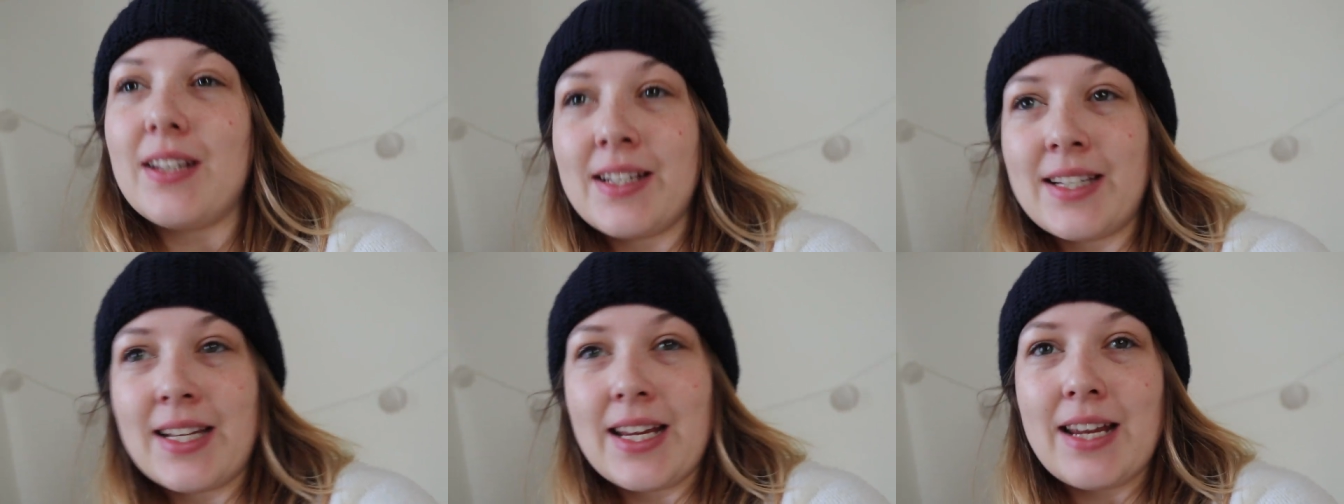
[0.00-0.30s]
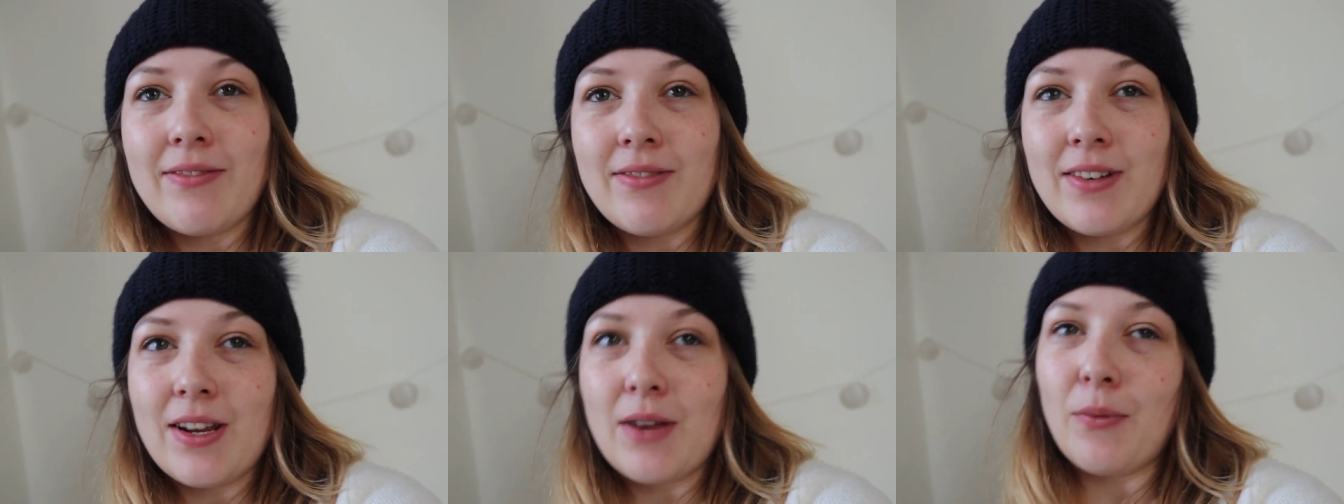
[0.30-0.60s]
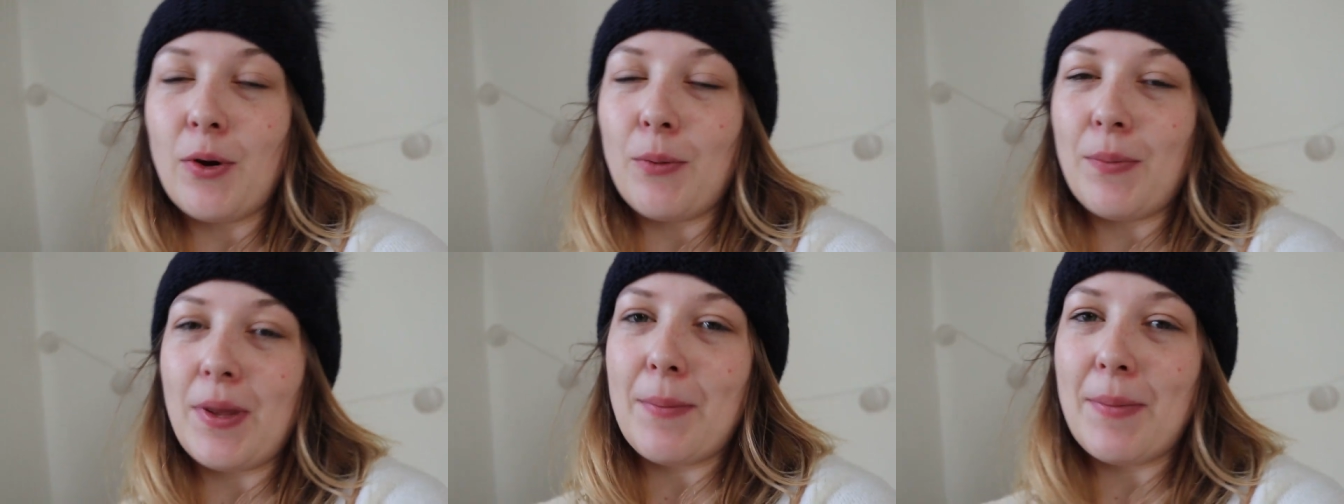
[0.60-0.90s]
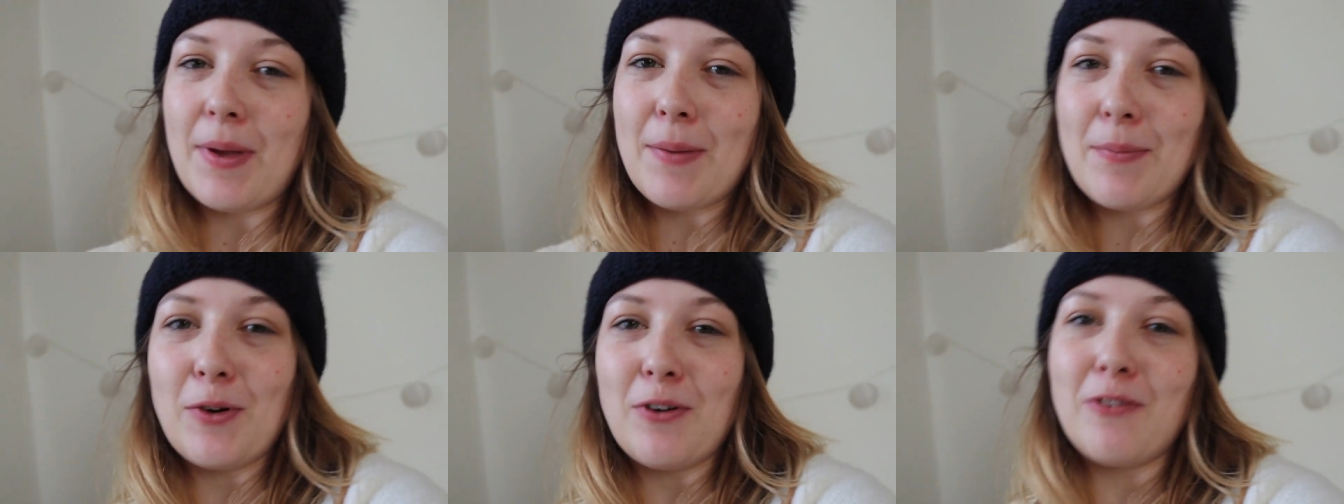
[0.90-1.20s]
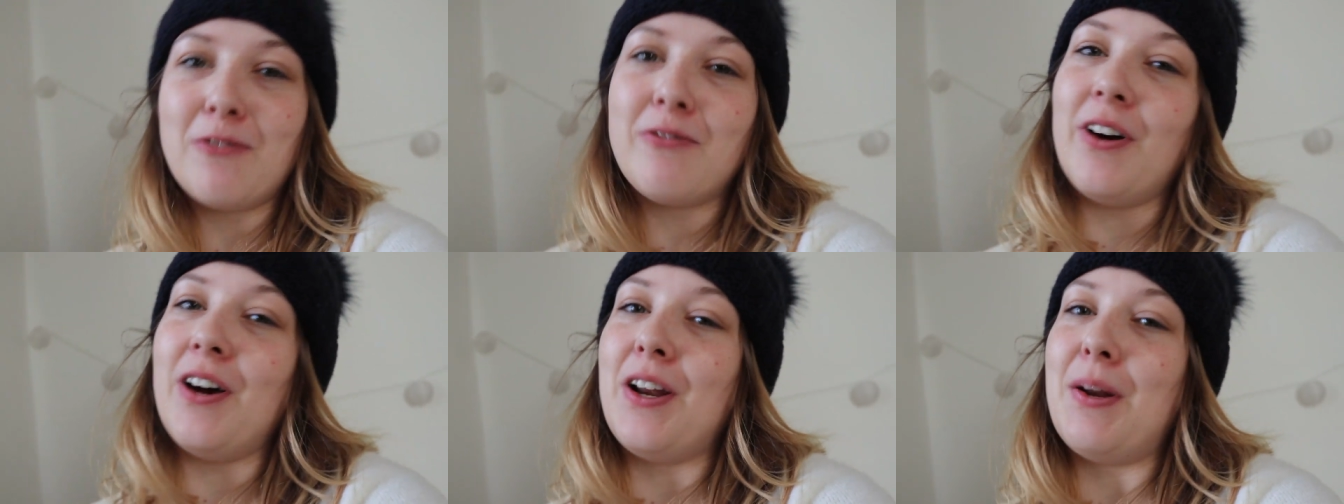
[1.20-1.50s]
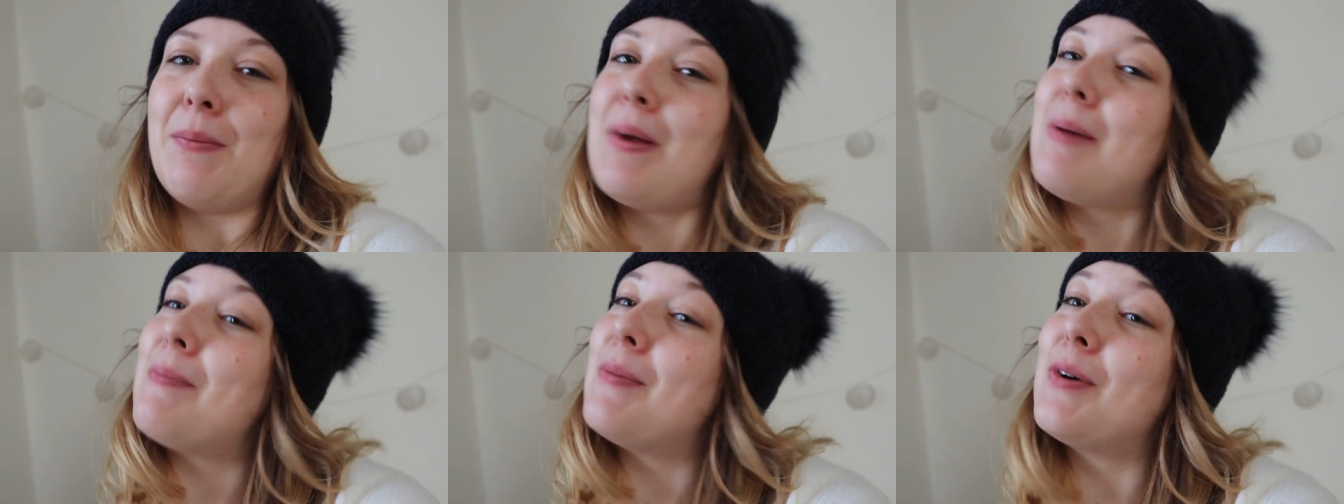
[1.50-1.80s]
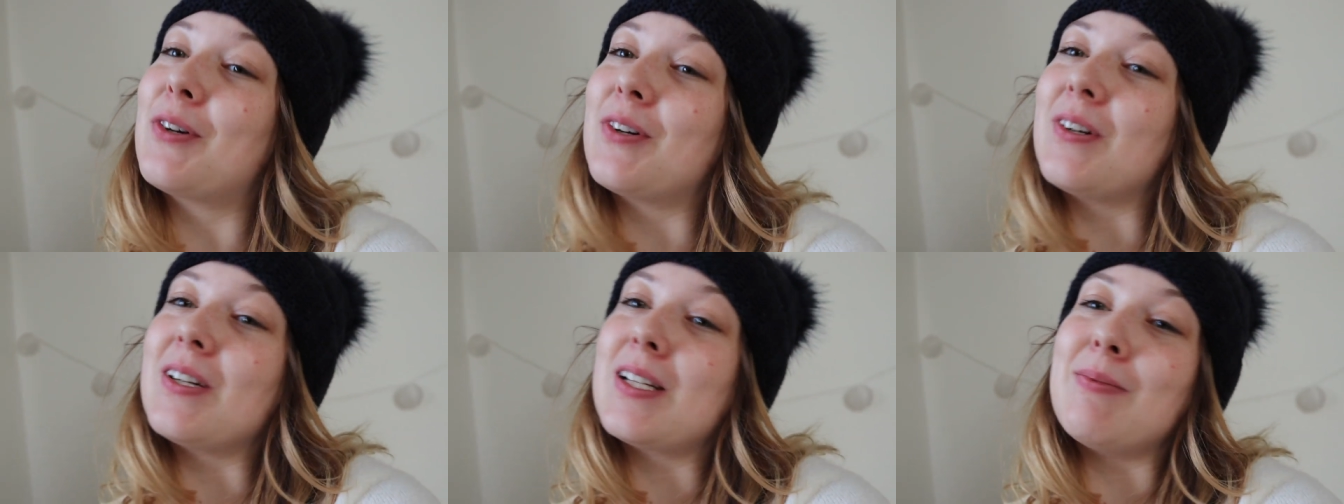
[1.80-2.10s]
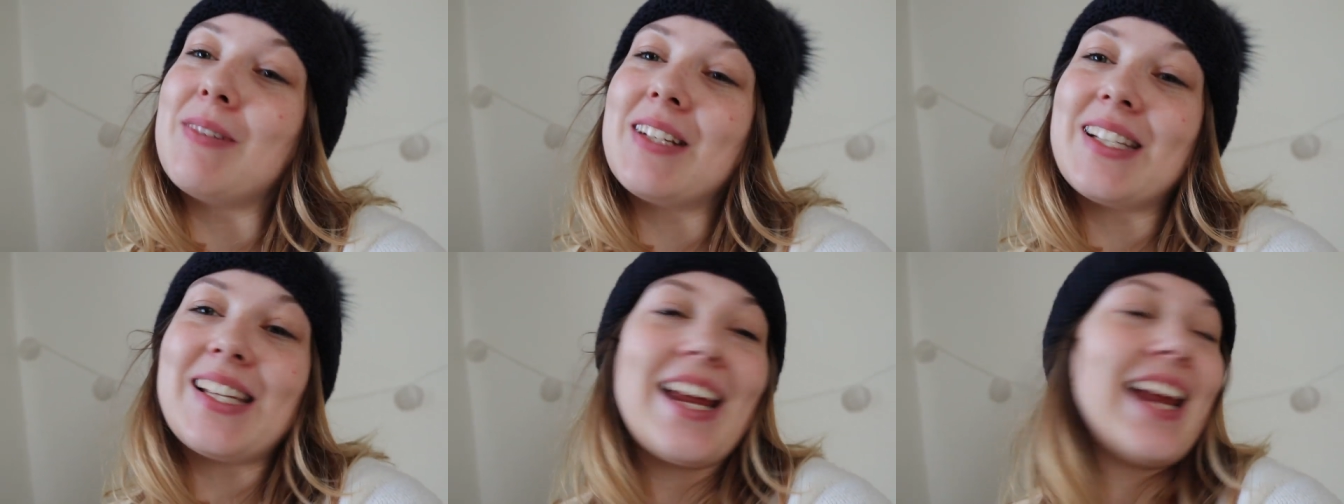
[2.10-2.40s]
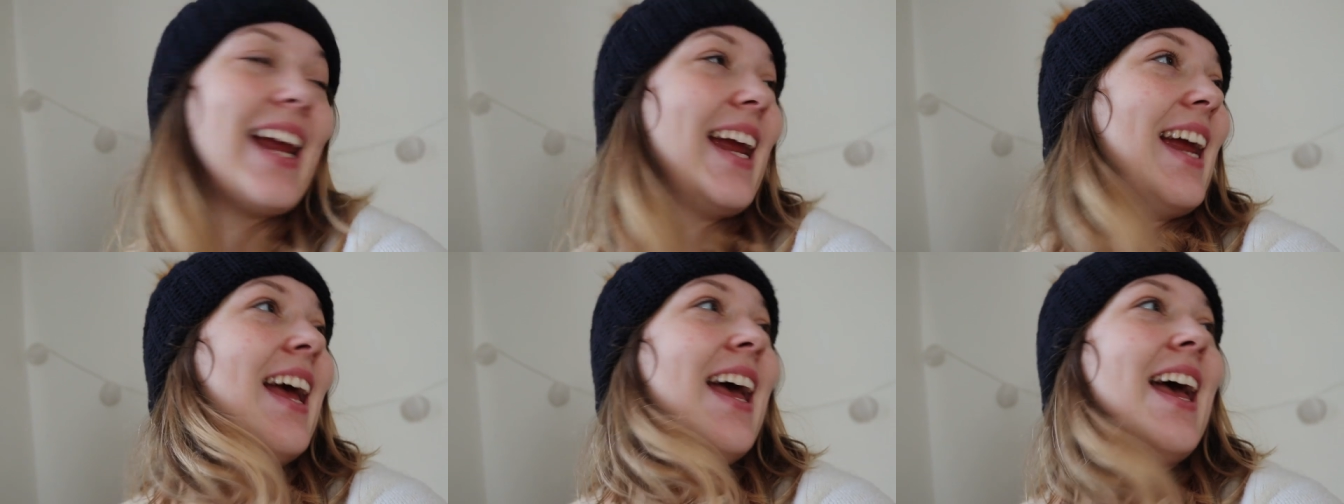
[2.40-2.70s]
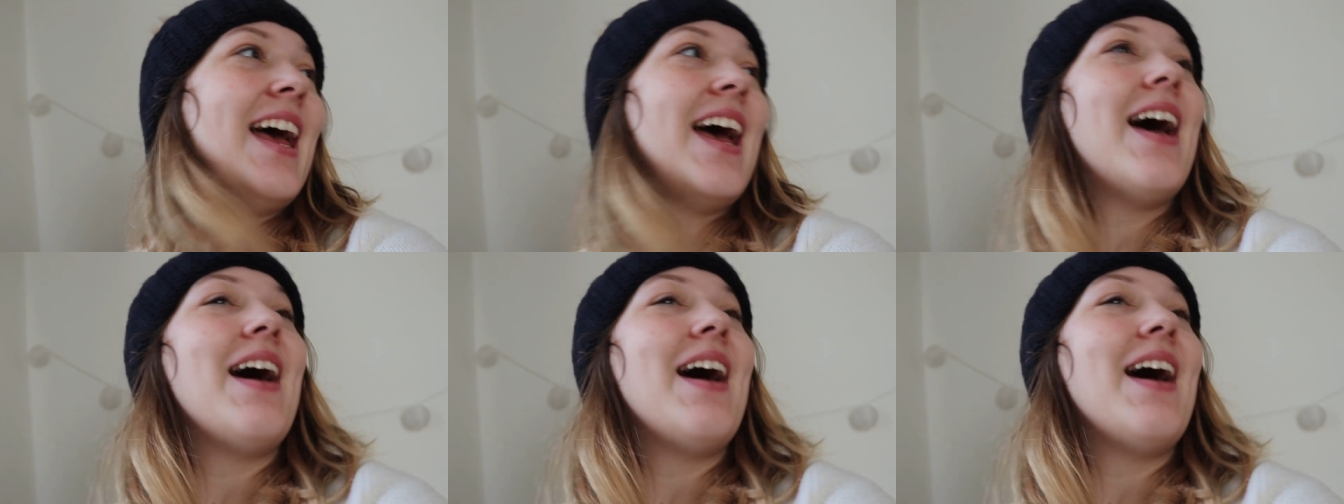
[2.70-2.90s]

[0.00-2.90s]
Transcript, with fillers: this evening will be a bit more fun, a bit more Christmassy.